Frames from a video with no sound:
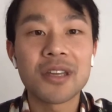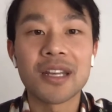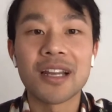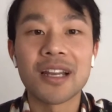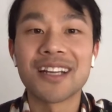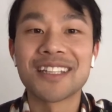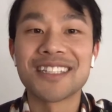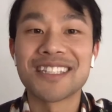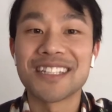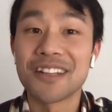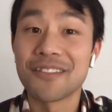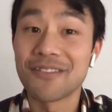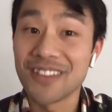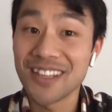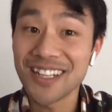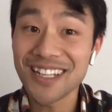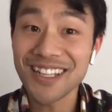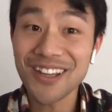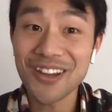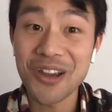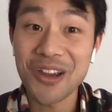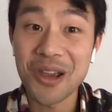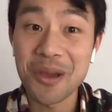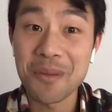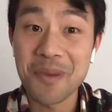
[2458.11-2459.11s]
And I did a
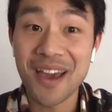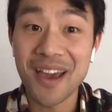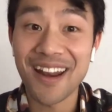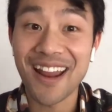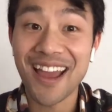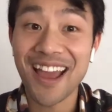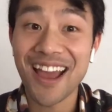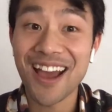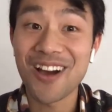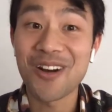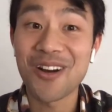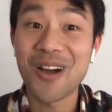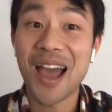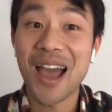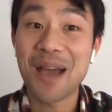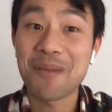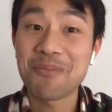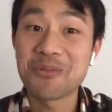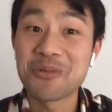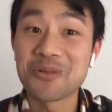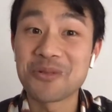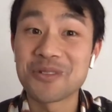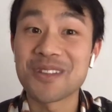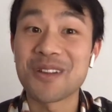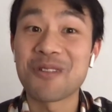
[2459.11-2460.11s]
video about how
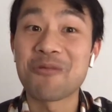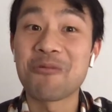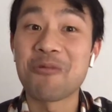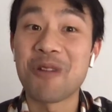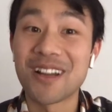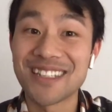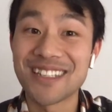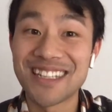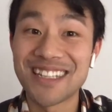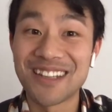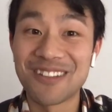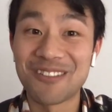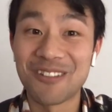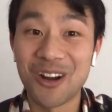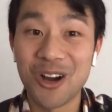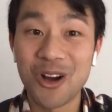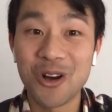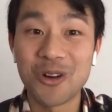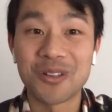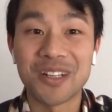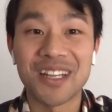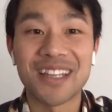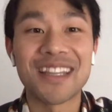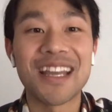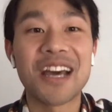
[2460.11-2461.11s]
apples are 1 year
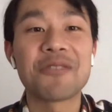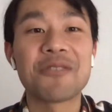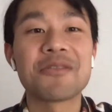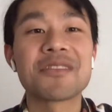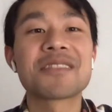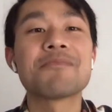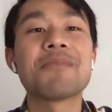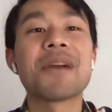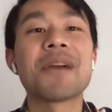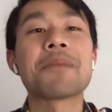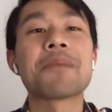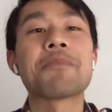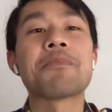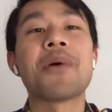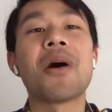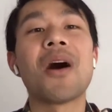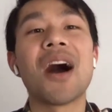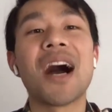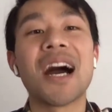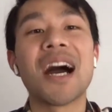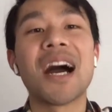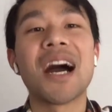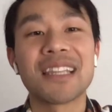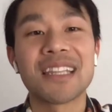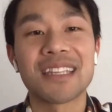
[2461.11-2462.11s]
old, and that was my
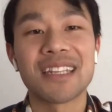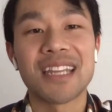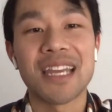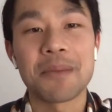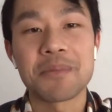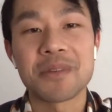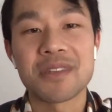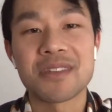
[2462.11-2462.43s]
pilot